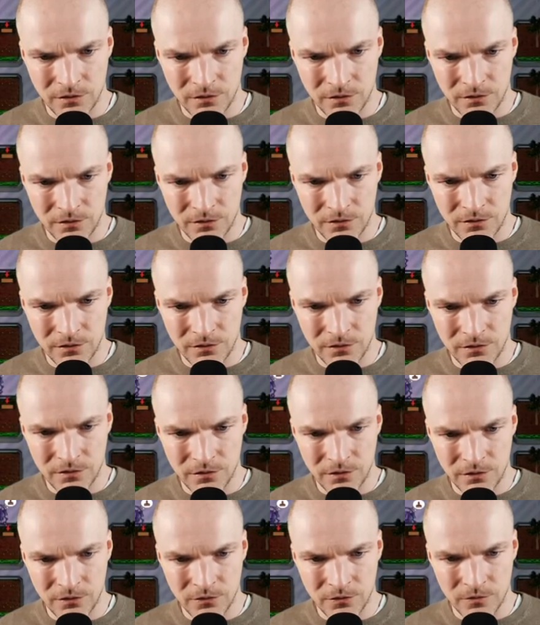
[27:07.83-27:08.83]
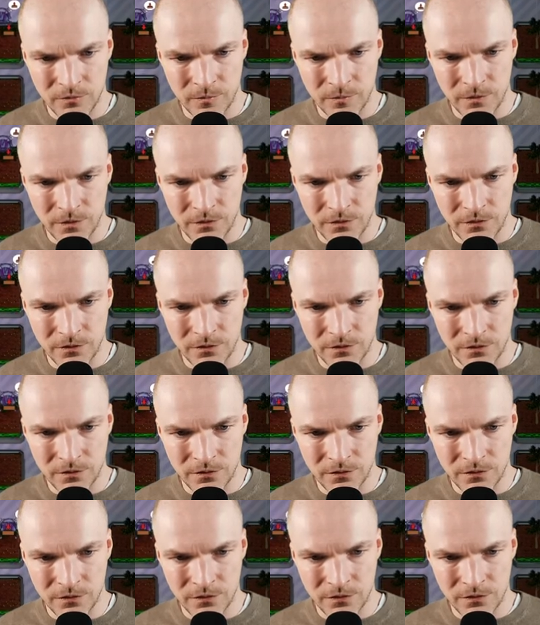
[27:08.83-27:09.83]
Since I copied
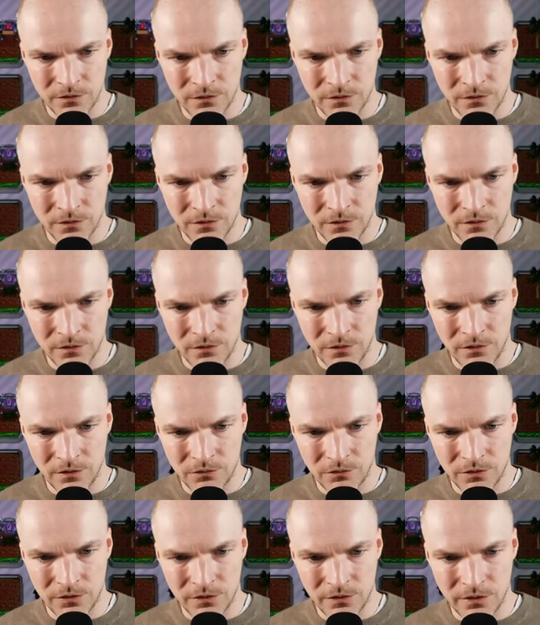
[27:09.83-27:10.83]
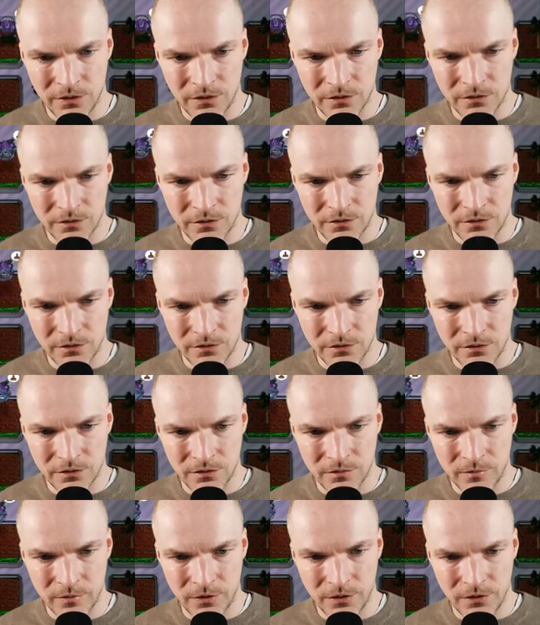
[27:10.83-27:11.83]
recycler, it's going
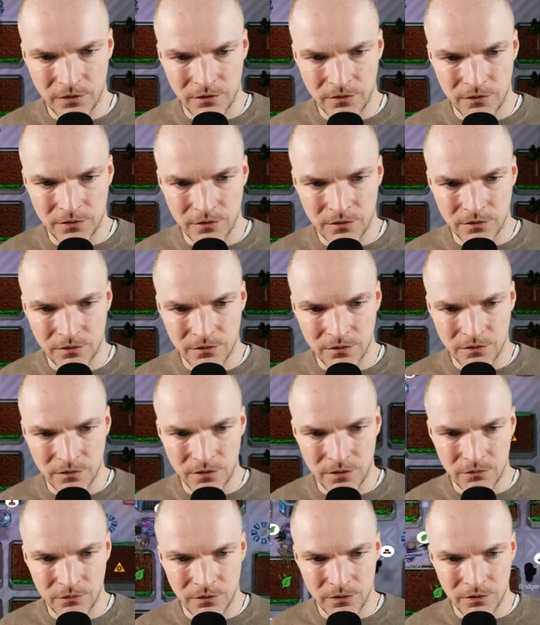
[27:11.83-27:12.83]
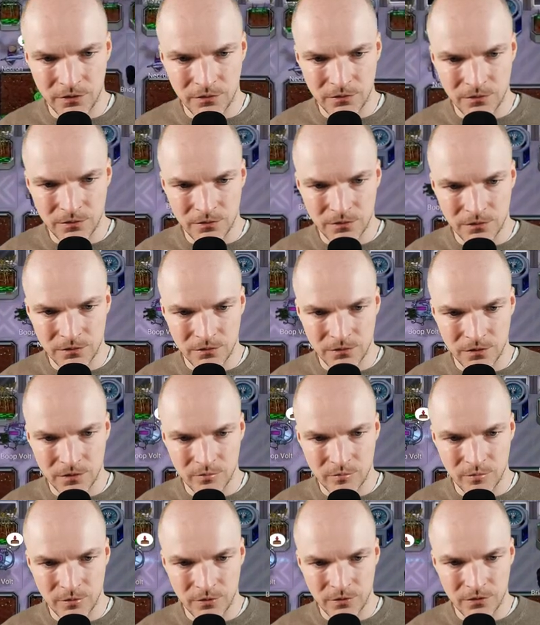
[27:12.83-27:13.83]
to be here. There we go. I can
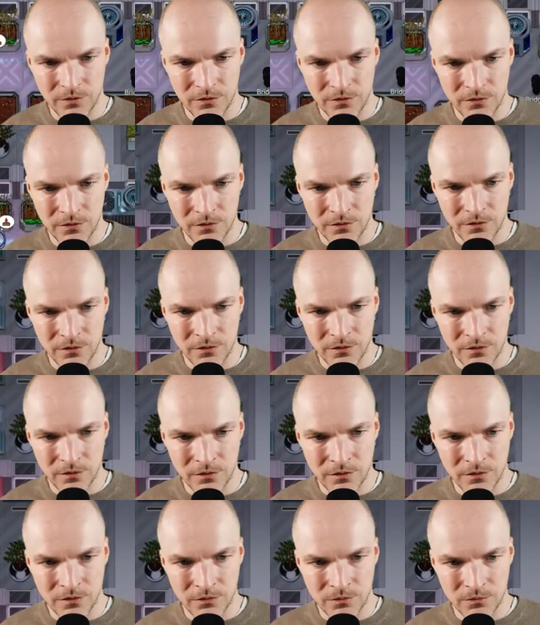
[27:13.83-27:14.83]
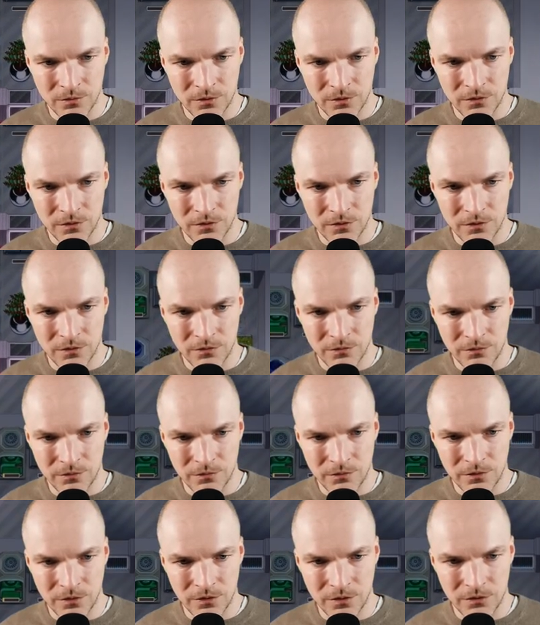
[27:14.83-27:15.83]
put 1, 2
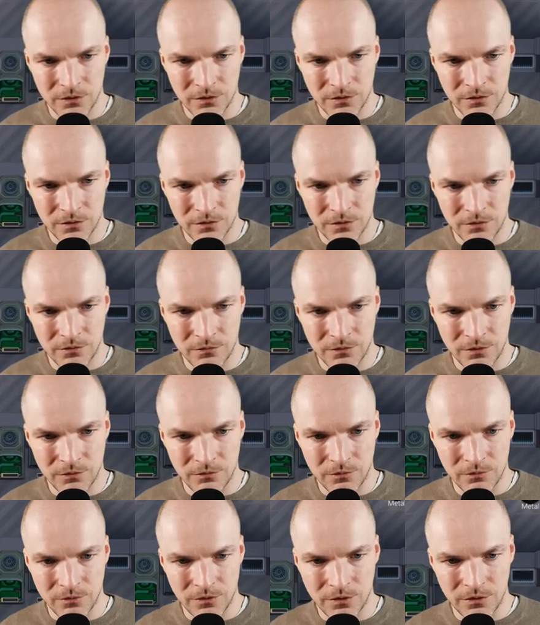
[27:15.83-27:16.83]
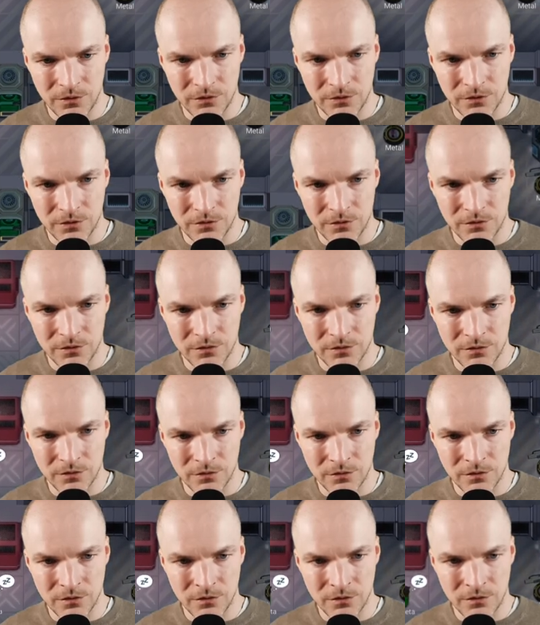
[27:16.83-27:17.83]
rotations, 3 rotations,
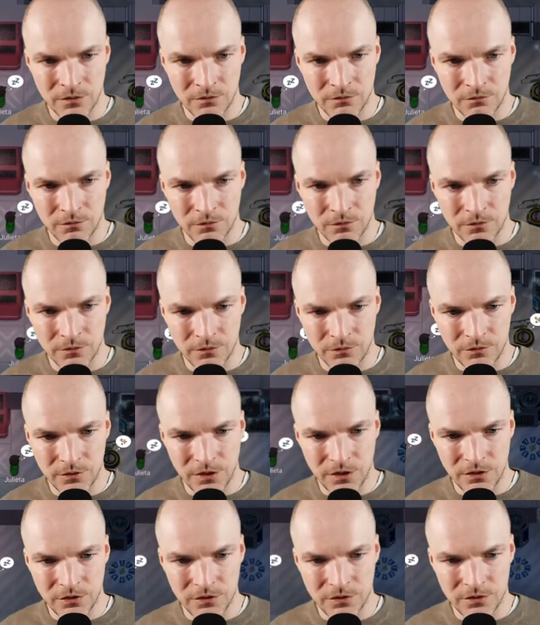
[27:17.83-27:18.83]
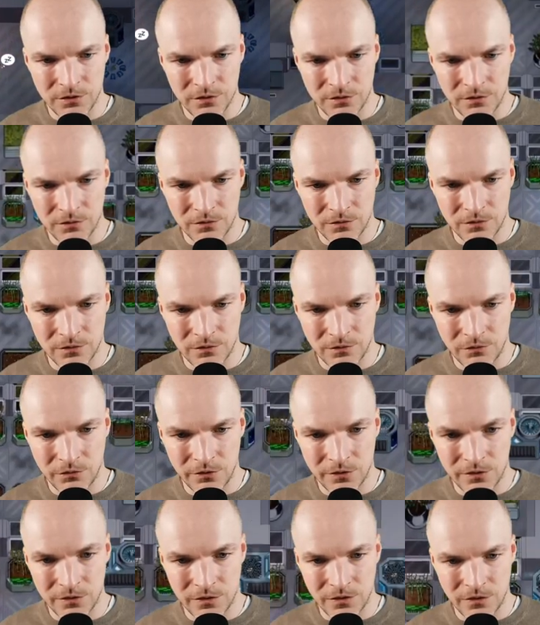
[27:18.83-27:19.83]
4 rotations, and as you
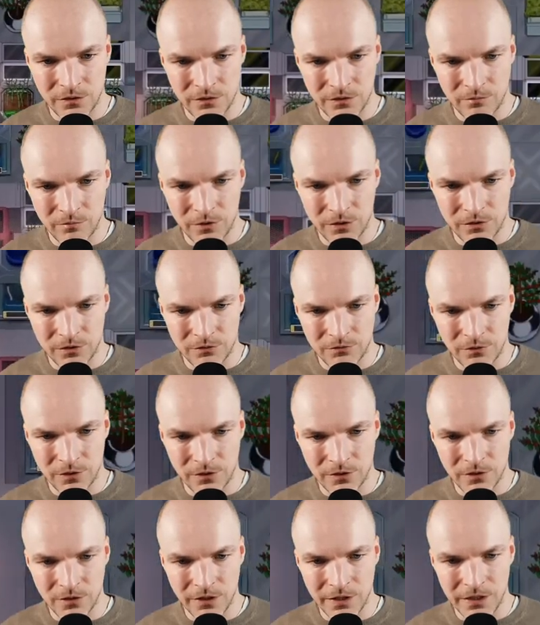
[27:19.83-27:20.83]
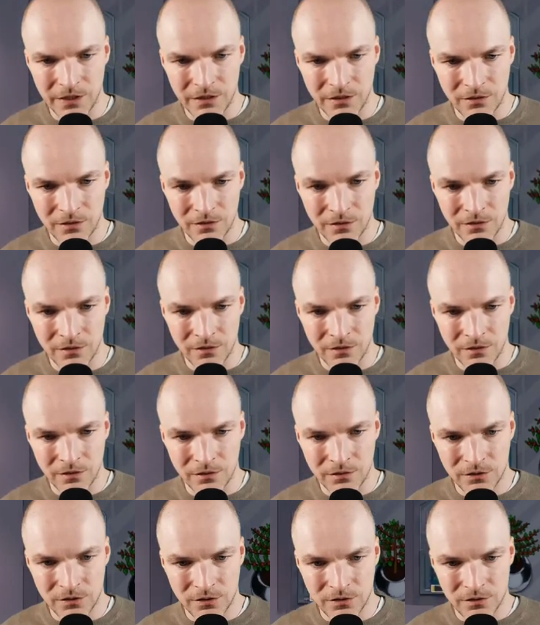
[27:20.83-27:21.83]
can see, it emits red light,
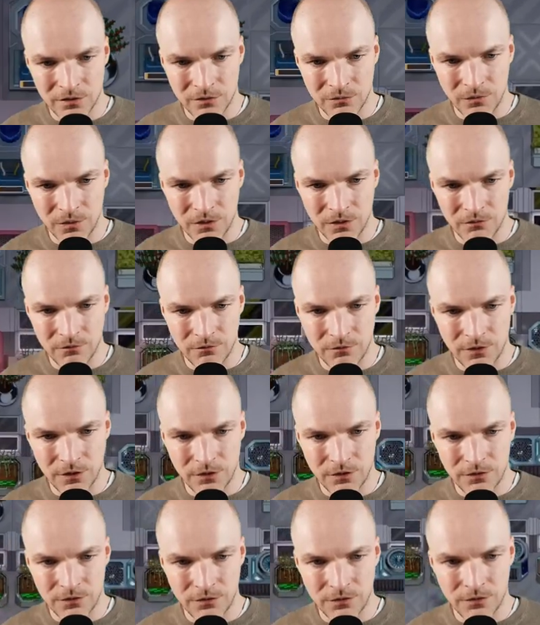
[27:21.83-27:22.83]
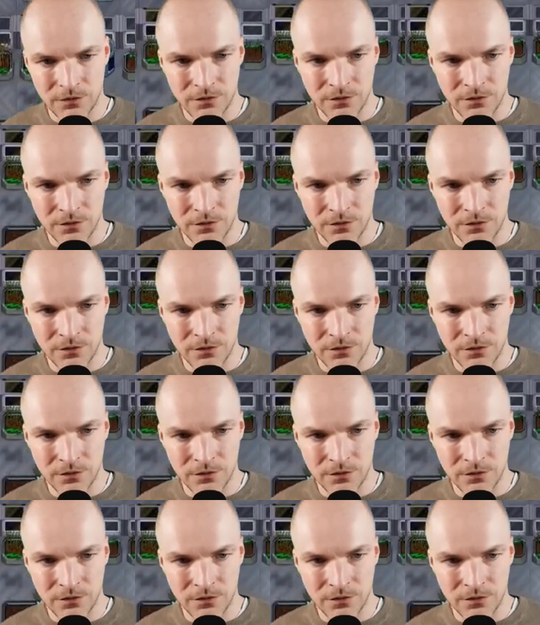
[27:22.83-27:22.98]
just as we configured.